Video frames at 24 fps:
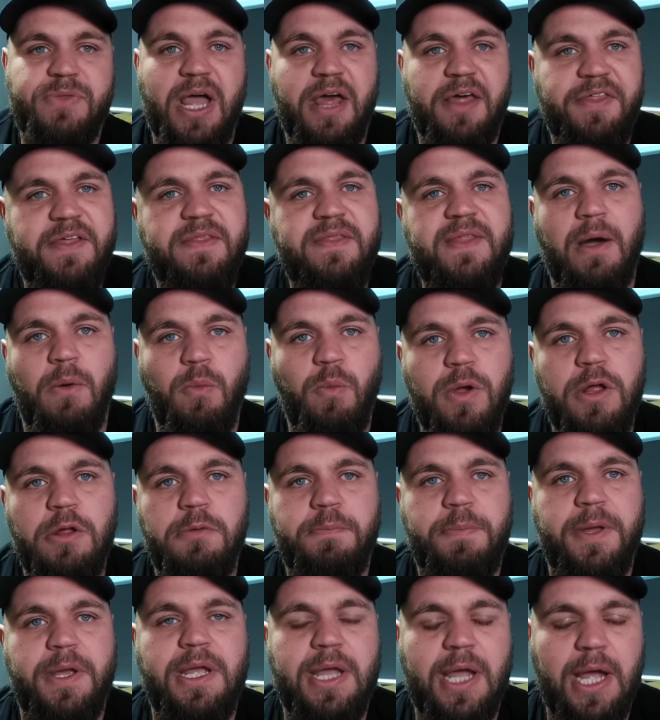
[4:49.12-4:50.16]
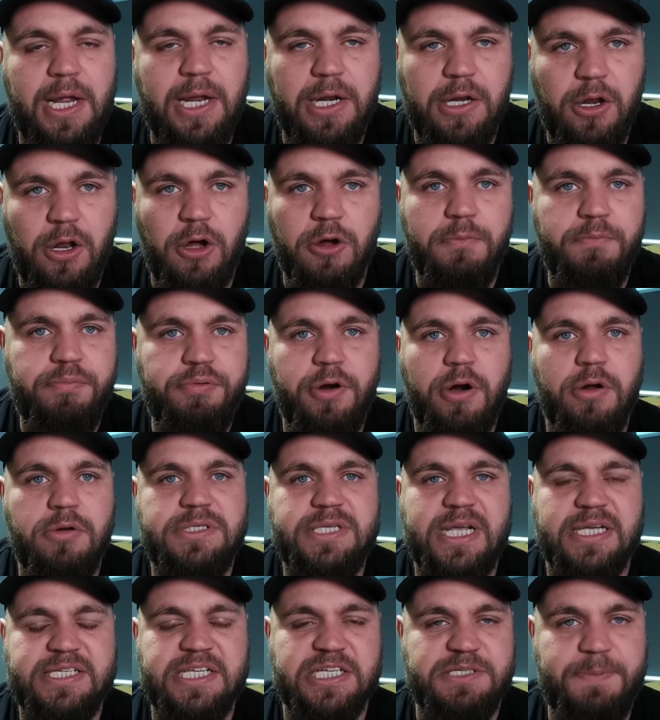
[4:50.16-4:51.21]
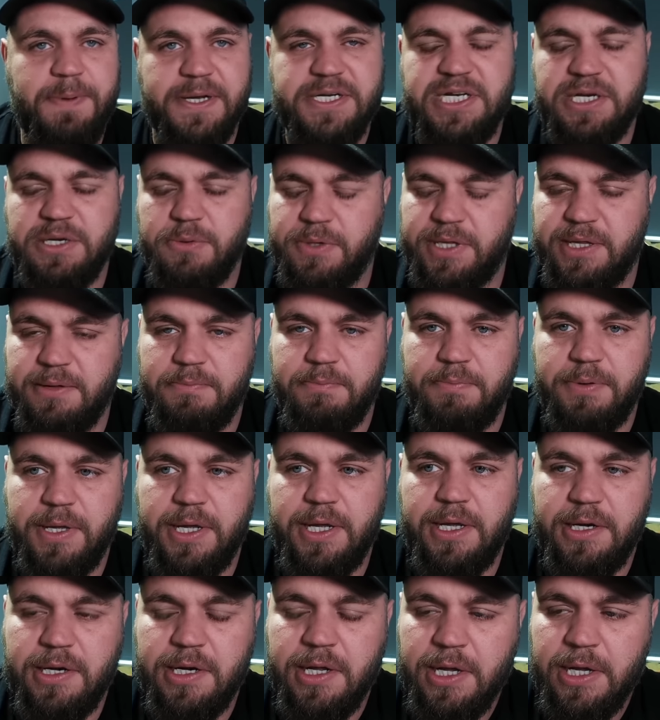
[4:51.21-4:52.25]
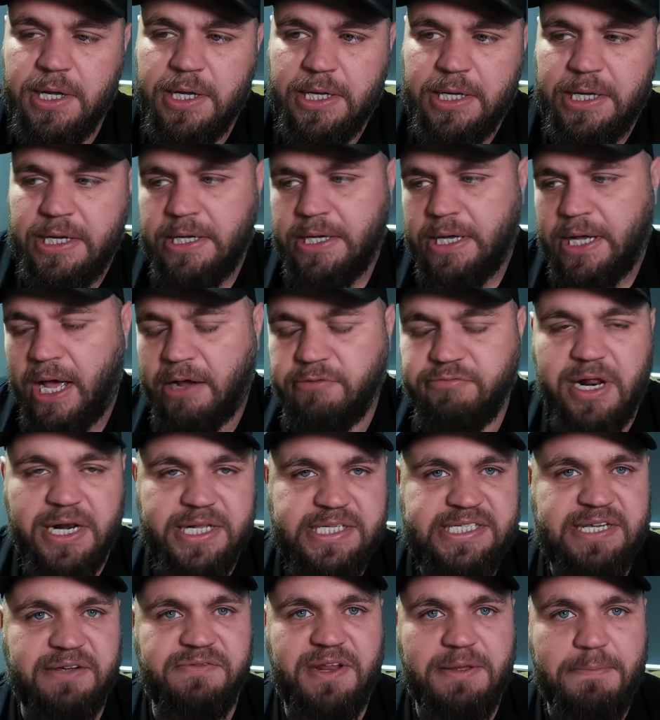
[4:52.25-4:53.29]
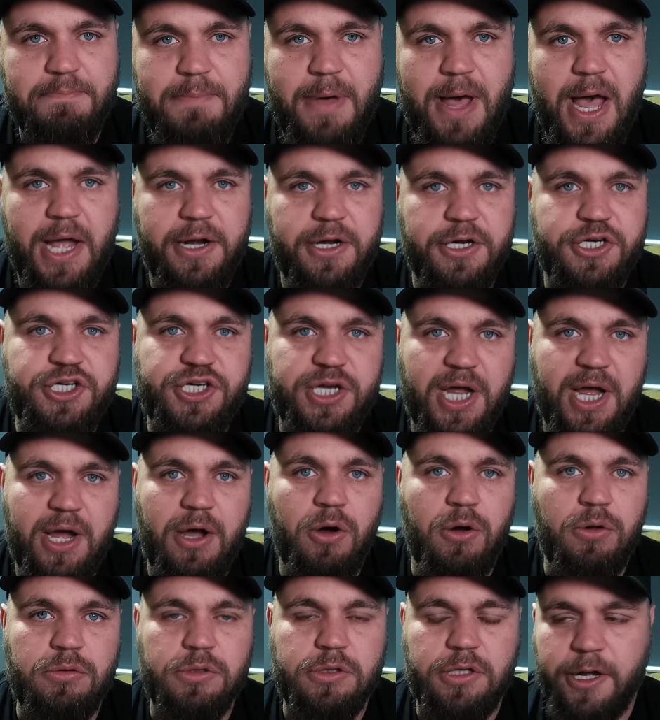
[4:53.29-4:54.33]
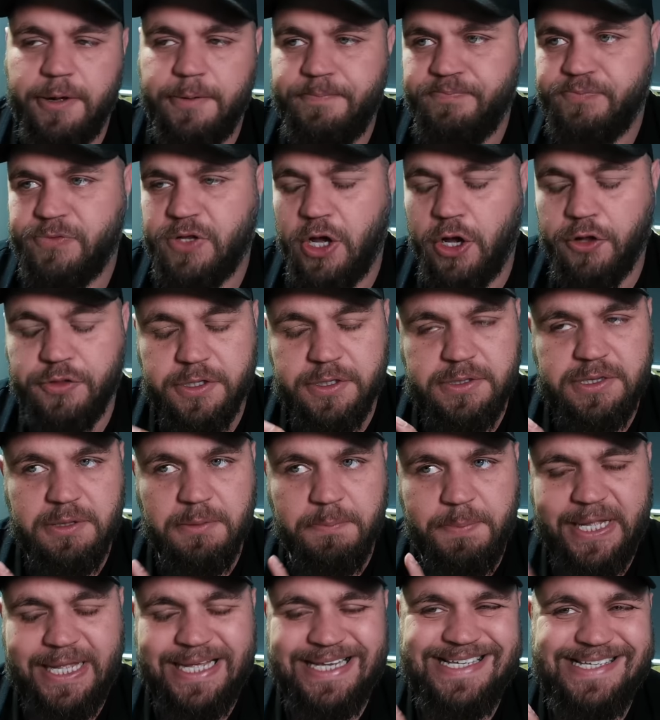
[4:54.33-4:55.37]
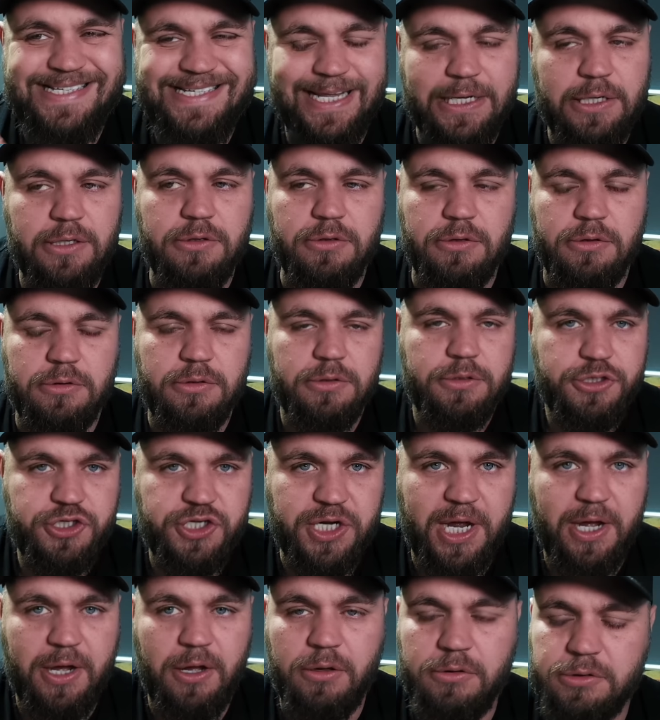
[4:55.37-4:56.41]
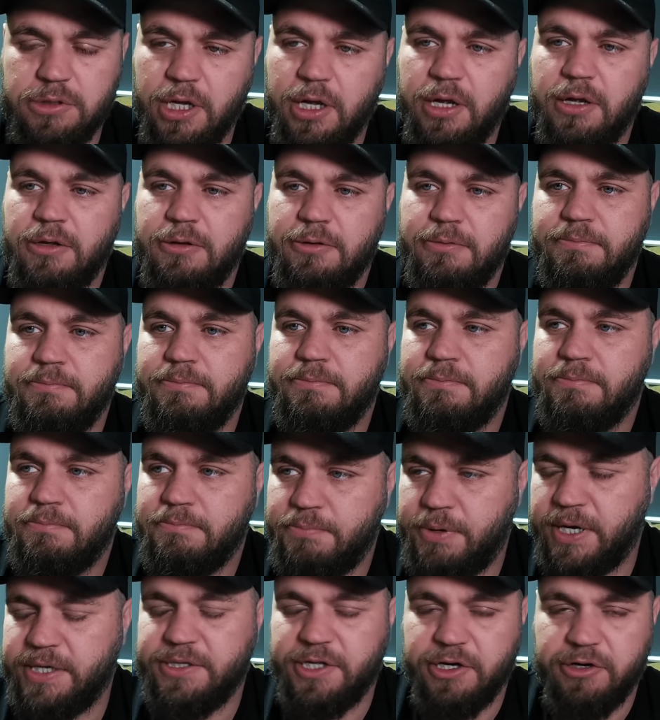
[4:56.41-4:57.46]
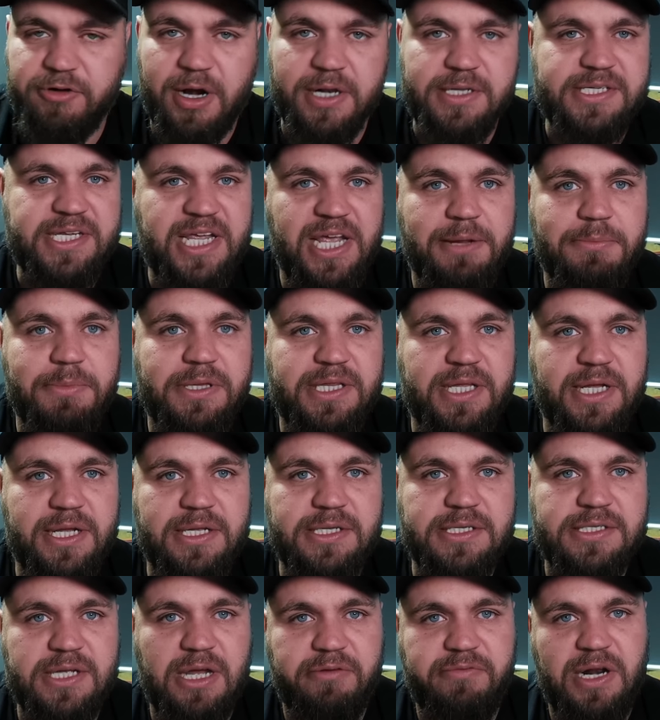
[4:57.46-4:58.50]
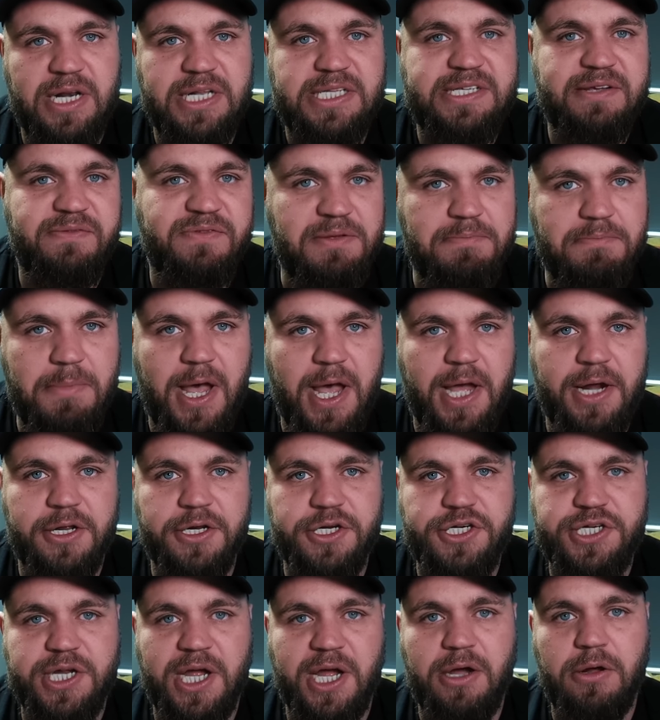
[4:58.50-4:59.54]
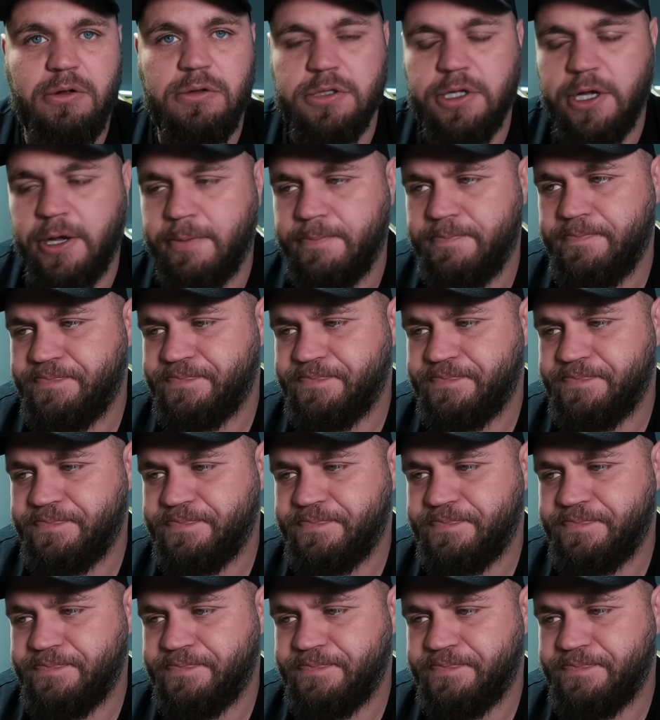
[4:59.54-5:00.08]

I think that will be a long process, especially with him being a relatively minor shareholder. The biggest single shareholder, but in the grand scheme of things, a relatively minor shareholder.